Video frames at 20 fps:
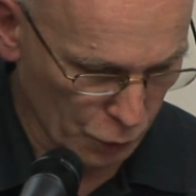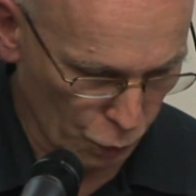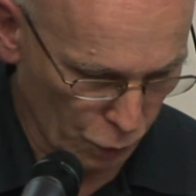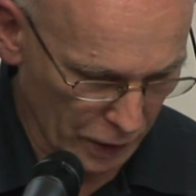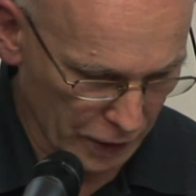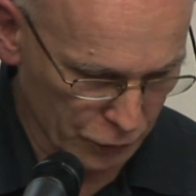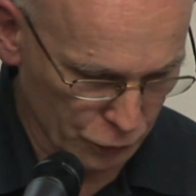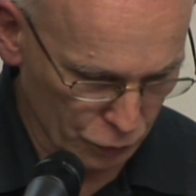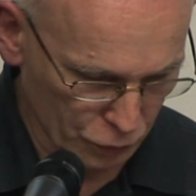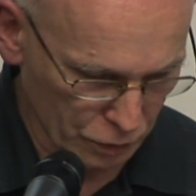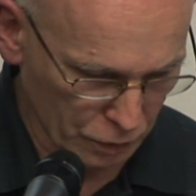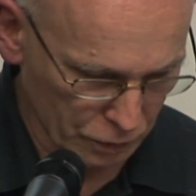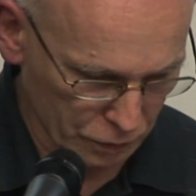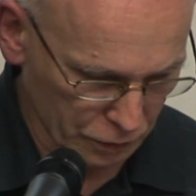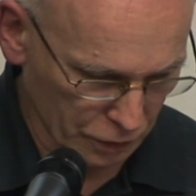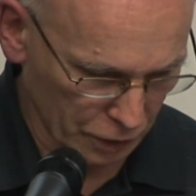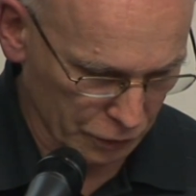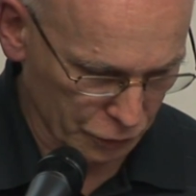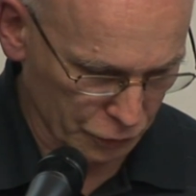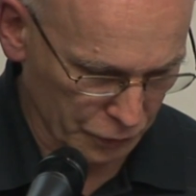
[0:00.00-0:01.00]
way to hold
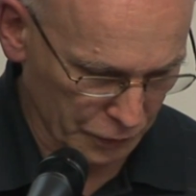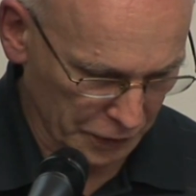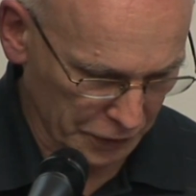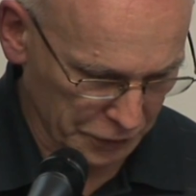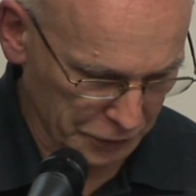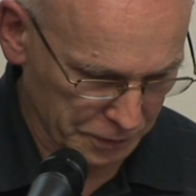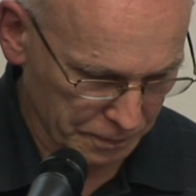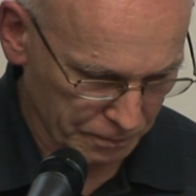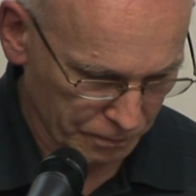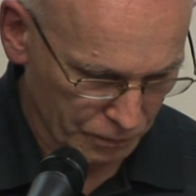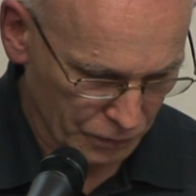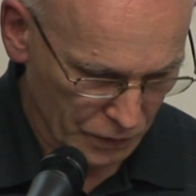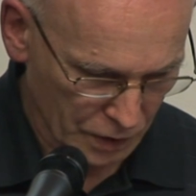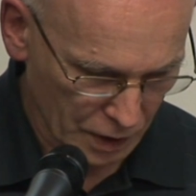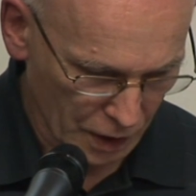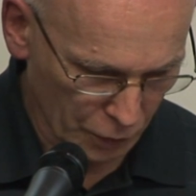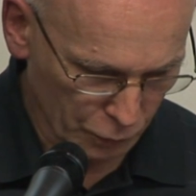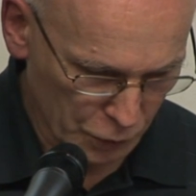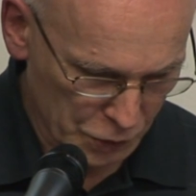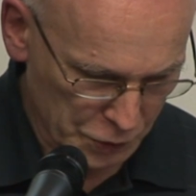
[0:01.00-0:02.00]
on to it,
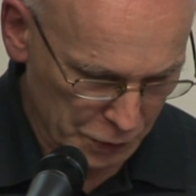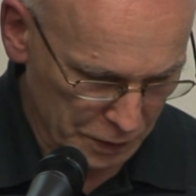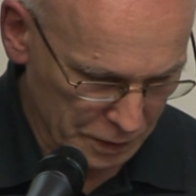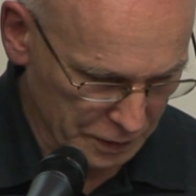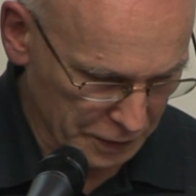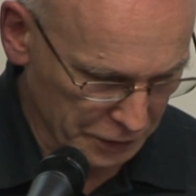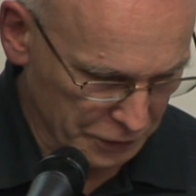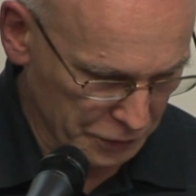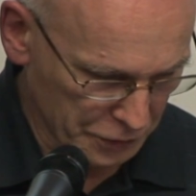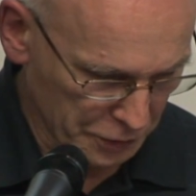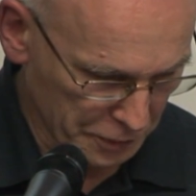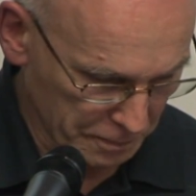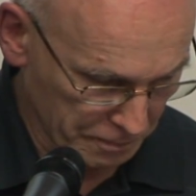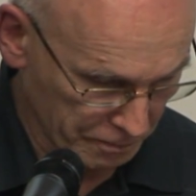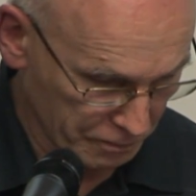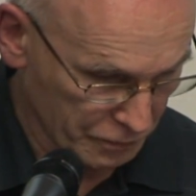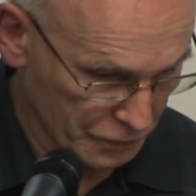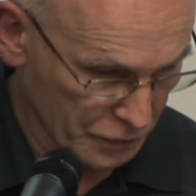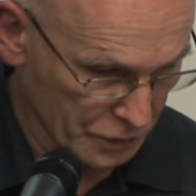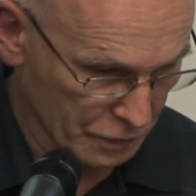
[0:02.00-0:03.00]
and we still need the
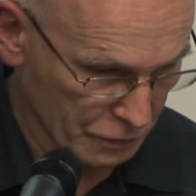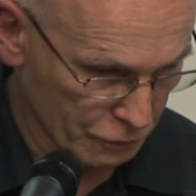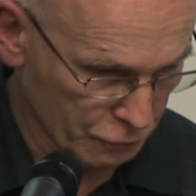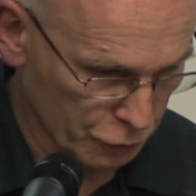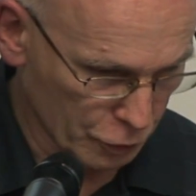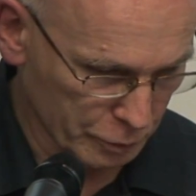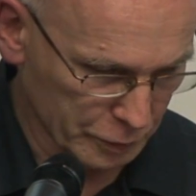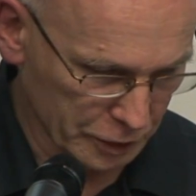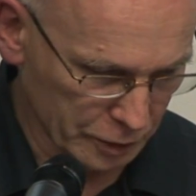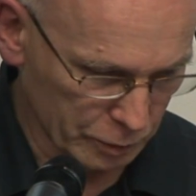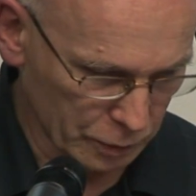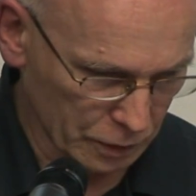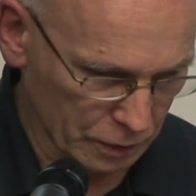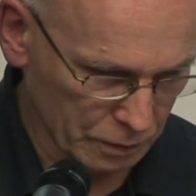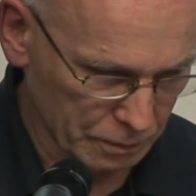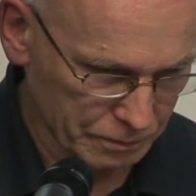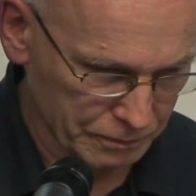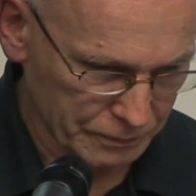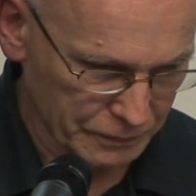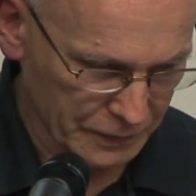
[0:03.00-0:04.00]
formidable
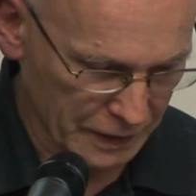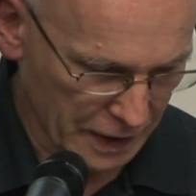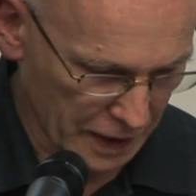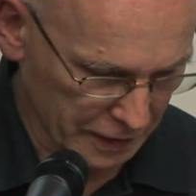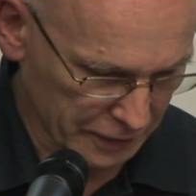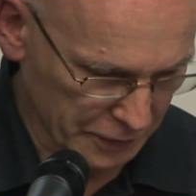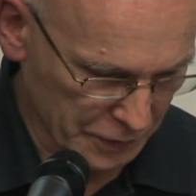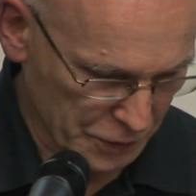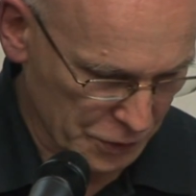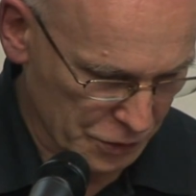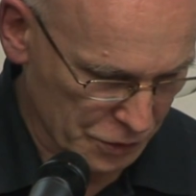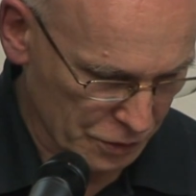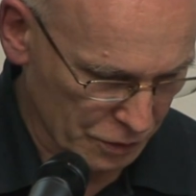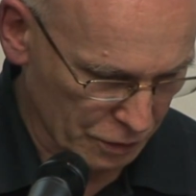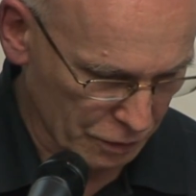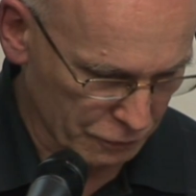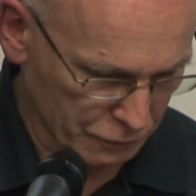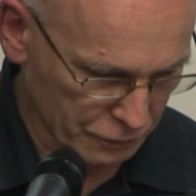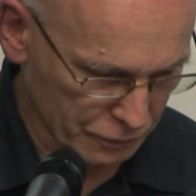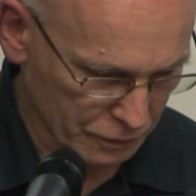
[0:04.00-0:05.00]
guidance
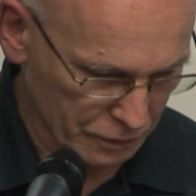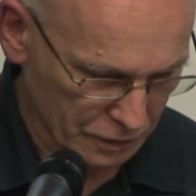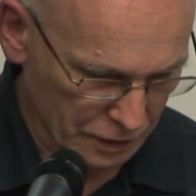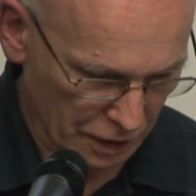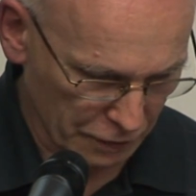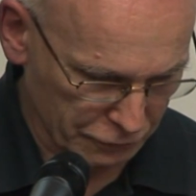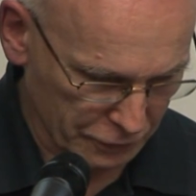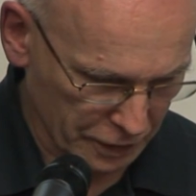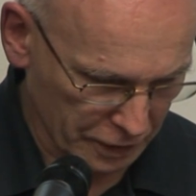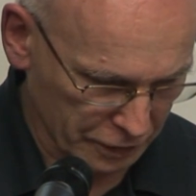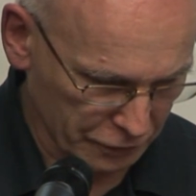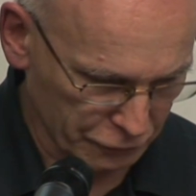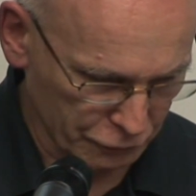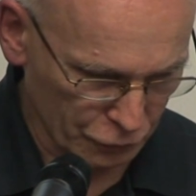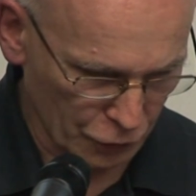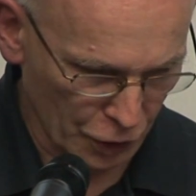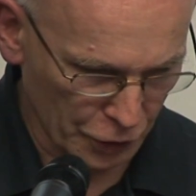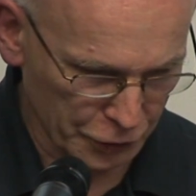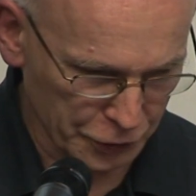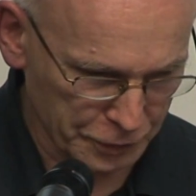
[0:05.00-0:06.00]
of Kafka and
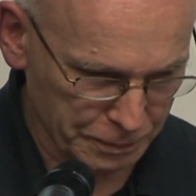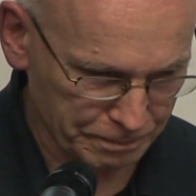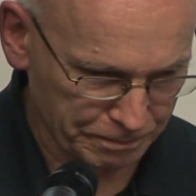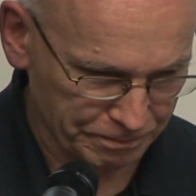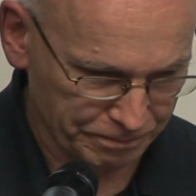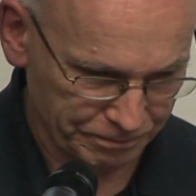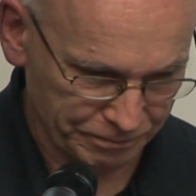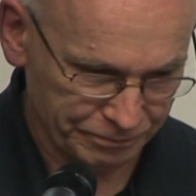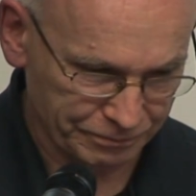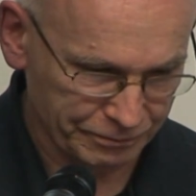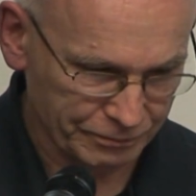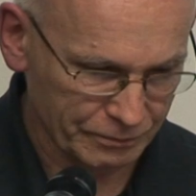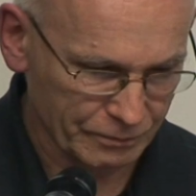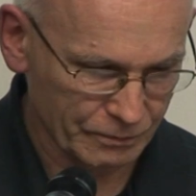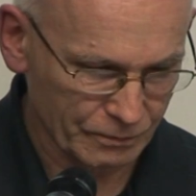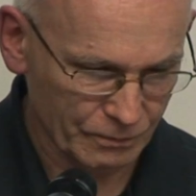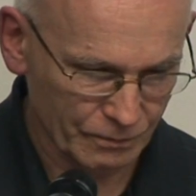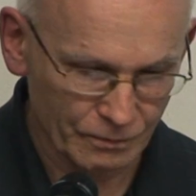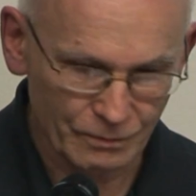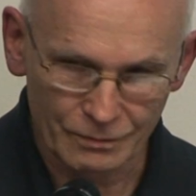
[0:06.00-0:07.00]
Freud.
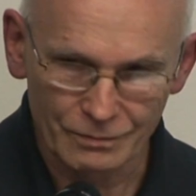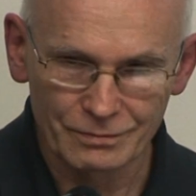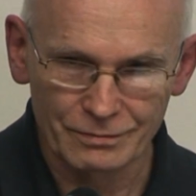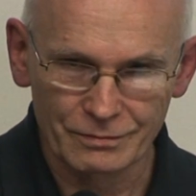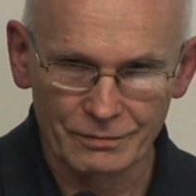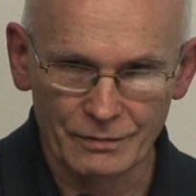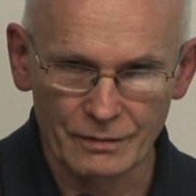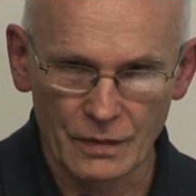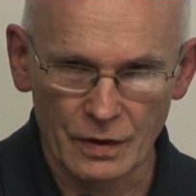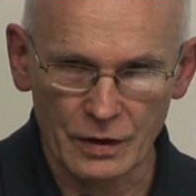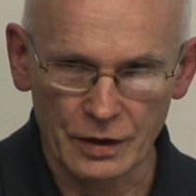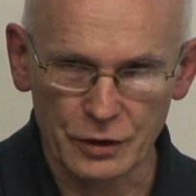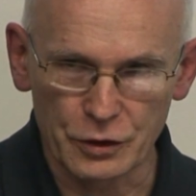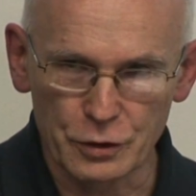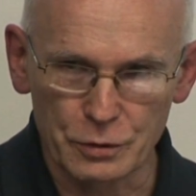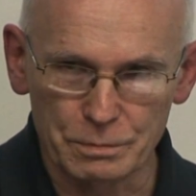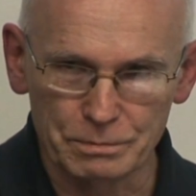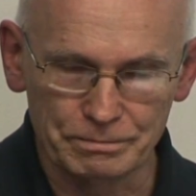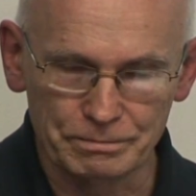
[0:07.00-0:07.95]
Thank you.